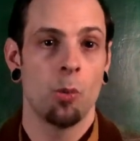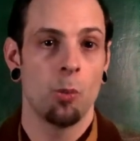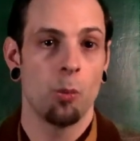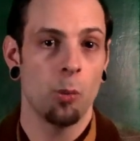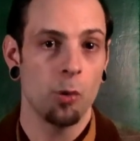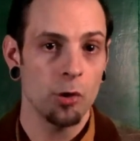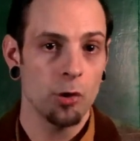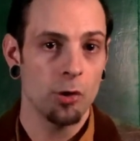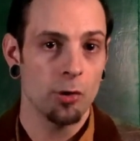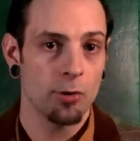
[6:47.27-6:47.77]

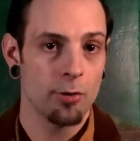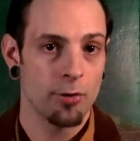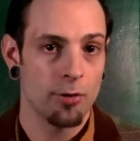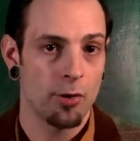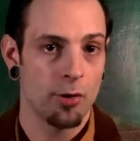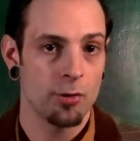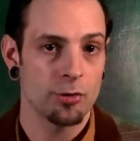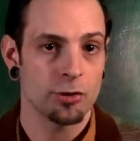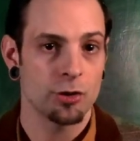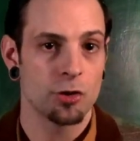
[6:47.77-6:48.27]
what are your
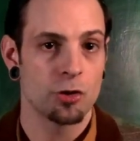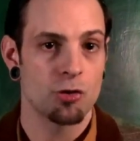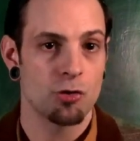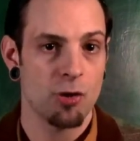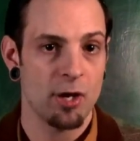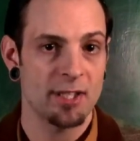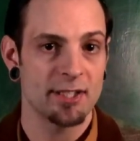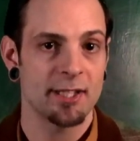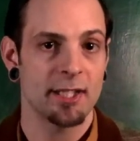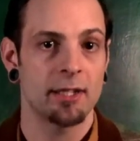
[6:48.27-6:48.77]
thoughts on
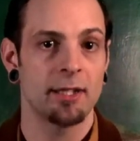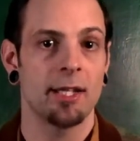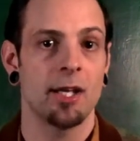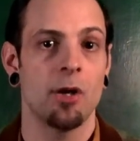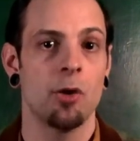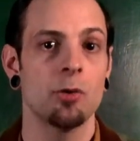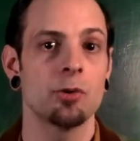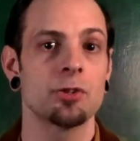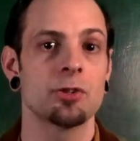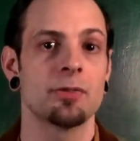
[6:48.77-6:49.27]
drastically
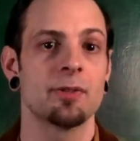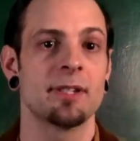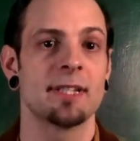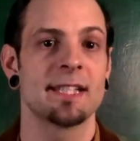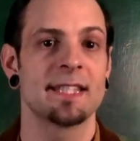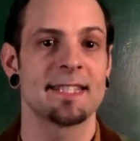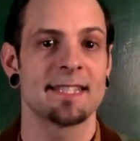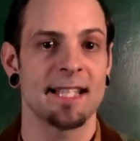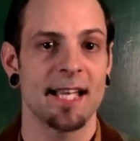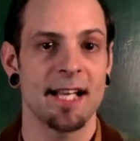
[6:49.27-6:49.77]
altering
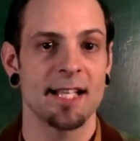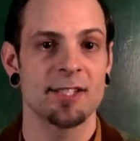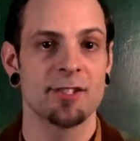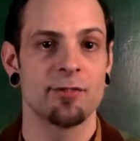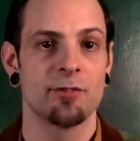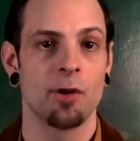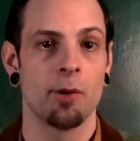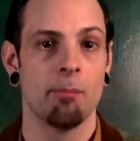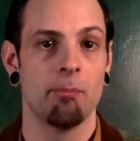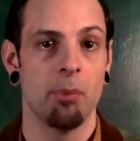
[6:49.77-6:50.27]
the size
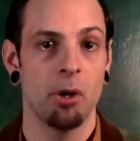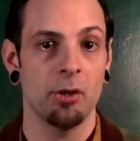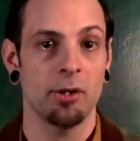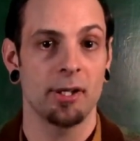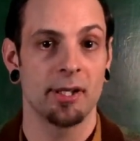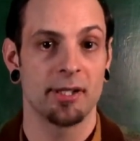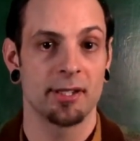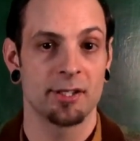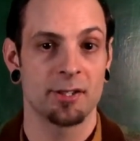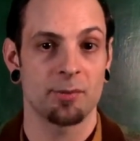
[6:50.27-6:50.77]
of your
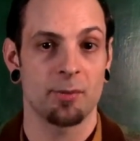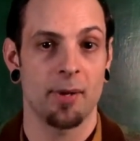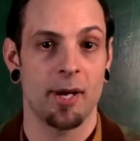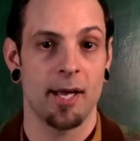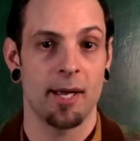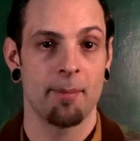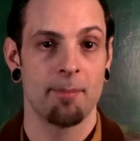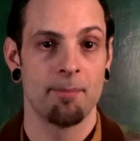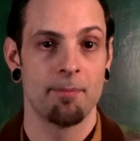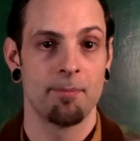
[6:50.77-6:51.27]
body in this way,
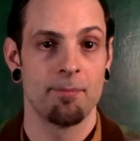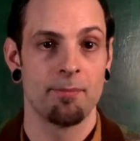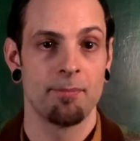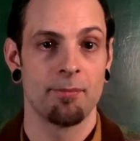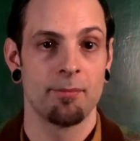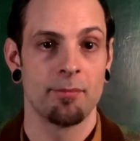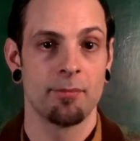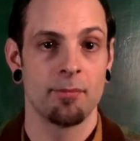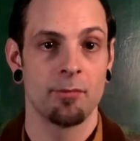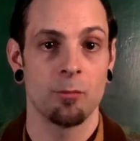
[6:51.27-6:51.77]

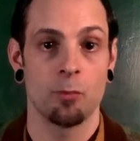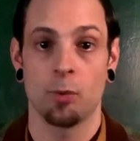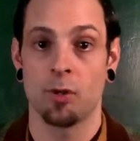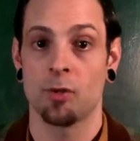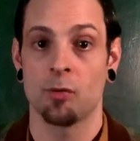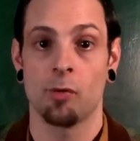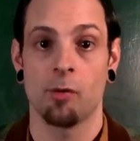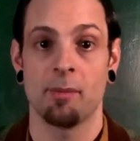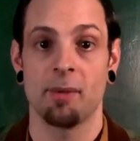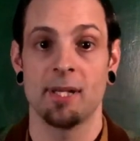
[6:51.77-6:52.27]

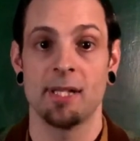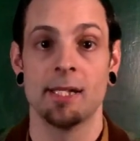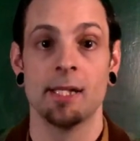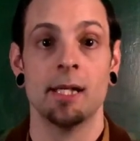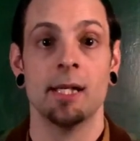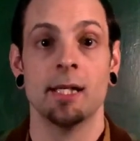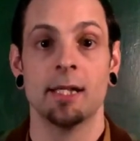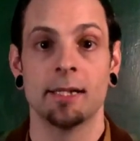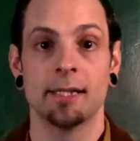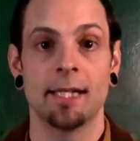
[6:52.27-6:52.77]
whether it be
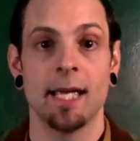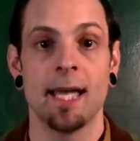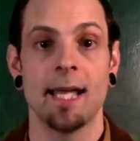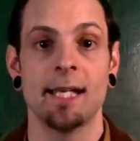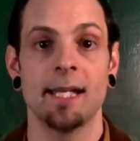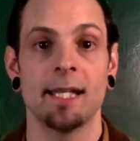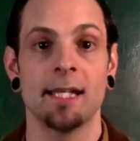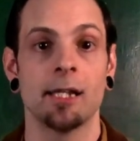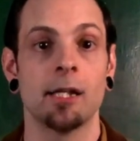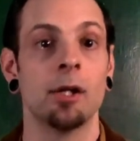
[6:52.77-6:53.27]

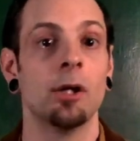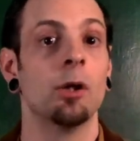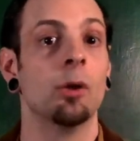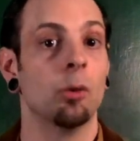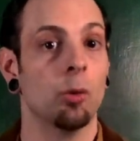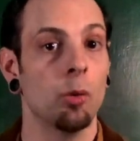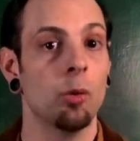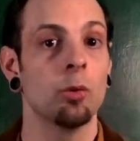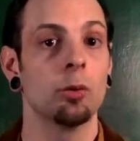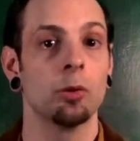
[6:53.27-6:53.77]
gaining
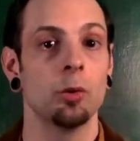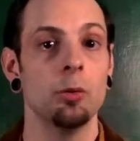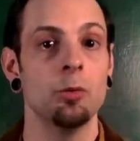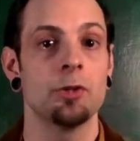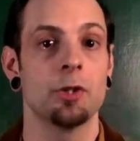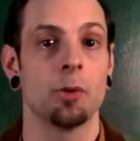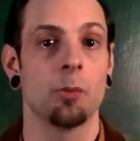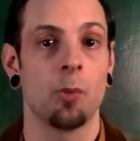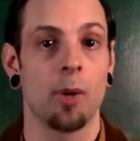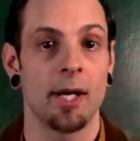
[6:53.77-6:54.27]
or
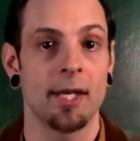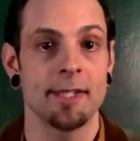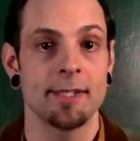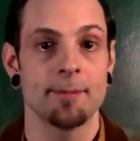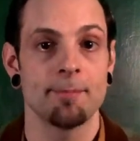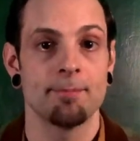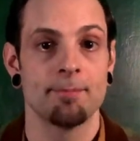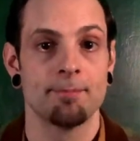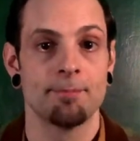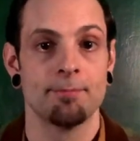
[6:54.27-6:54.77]
losing weight?
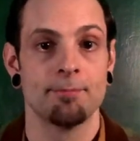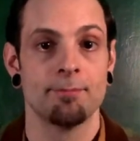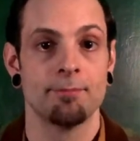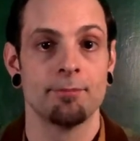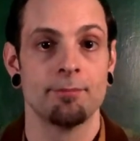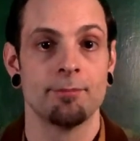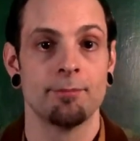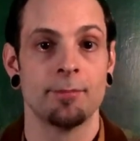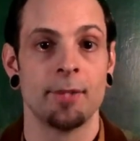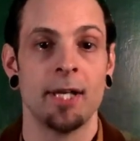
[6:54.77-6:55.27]

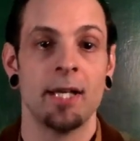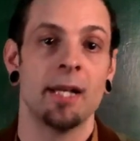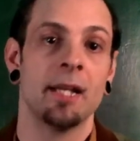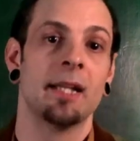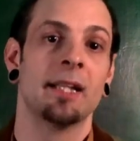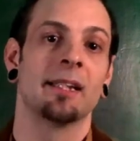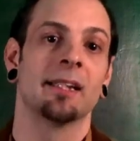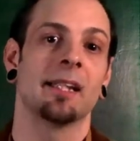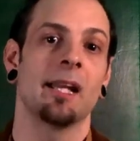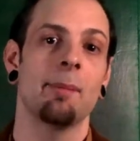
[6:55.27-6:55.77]

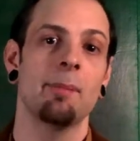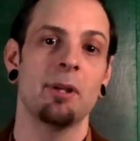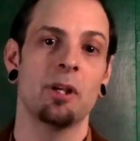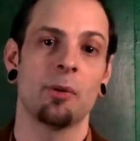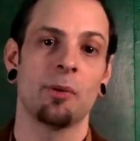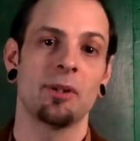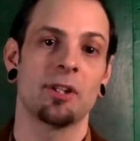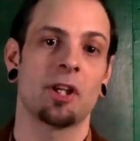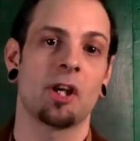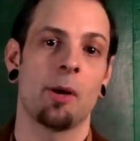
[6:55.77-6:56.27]
Let me
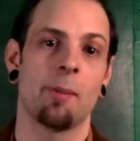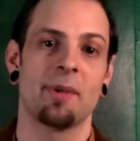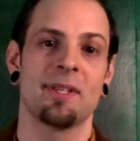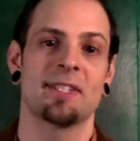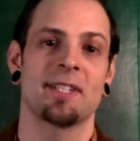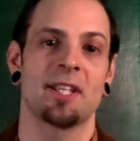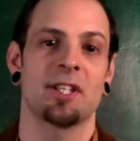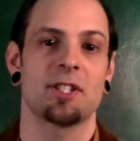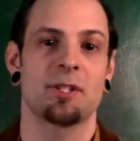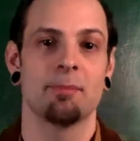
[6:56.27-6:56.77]
know in the comment
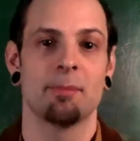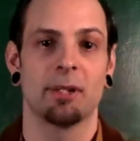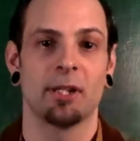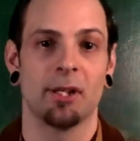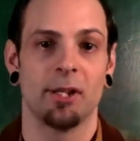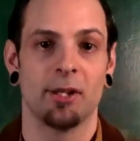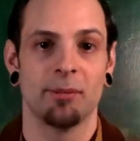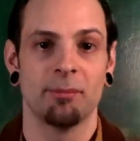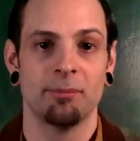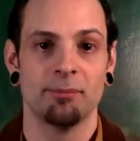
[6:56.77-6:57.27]
section
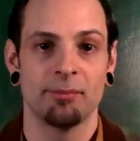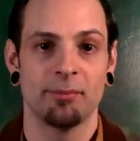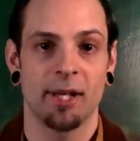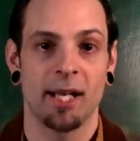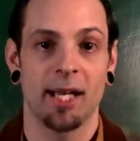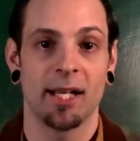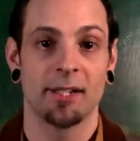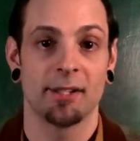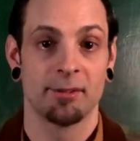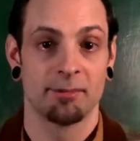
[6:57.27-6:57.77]
below,
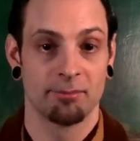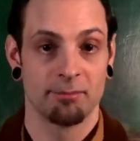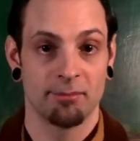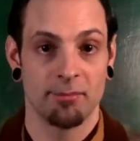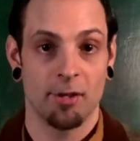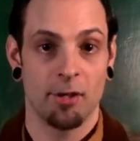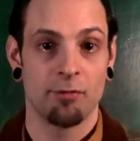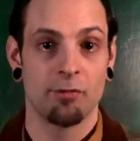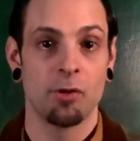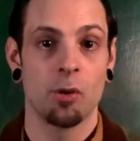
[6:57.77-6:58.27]
and
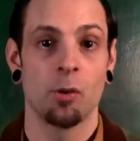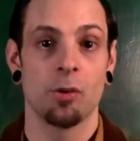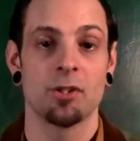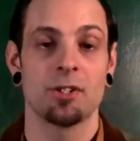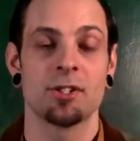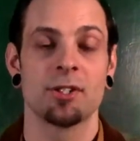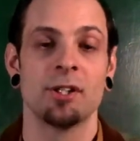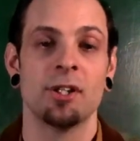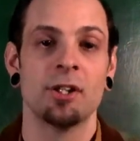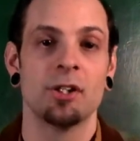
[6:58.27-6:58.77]
of
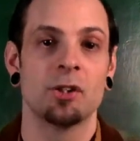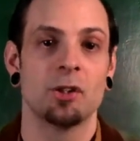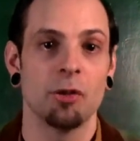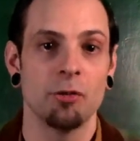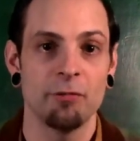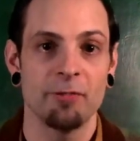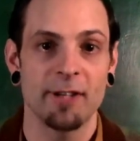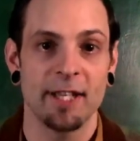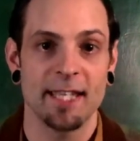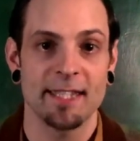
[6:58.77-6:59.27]
course,
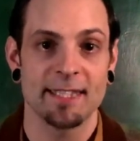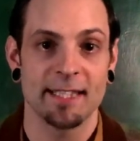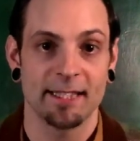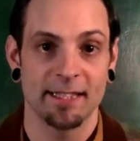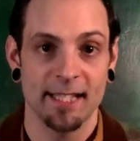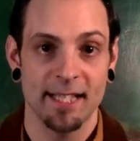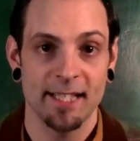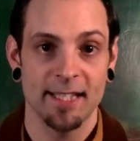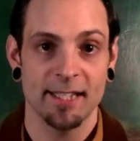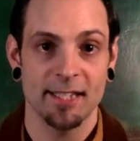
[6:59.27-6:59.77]
don't forget to
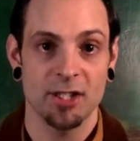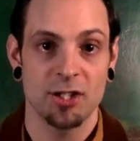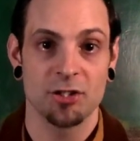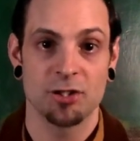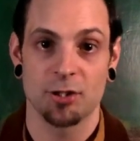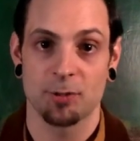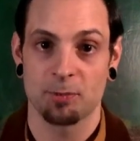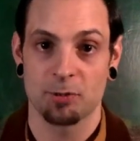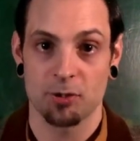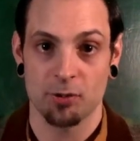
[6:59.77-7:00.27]
like and
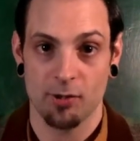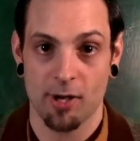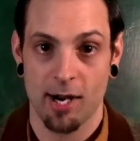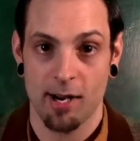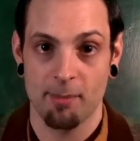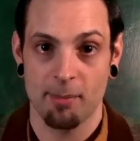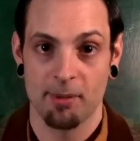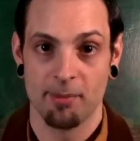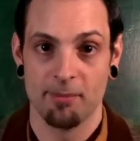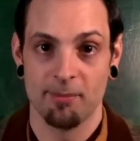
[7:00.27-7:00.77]

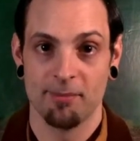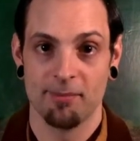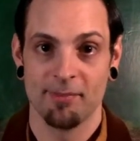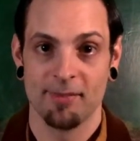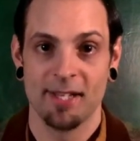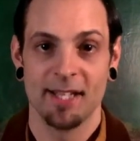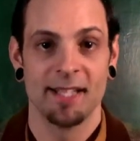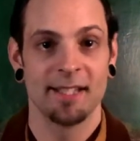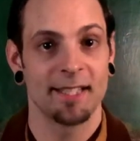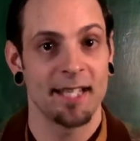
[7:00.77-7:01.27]
subscribe.
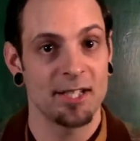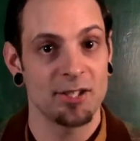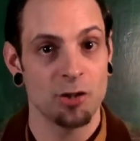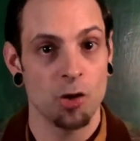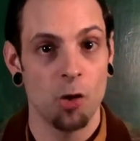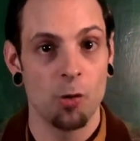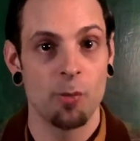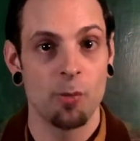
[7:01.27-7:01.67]
That's all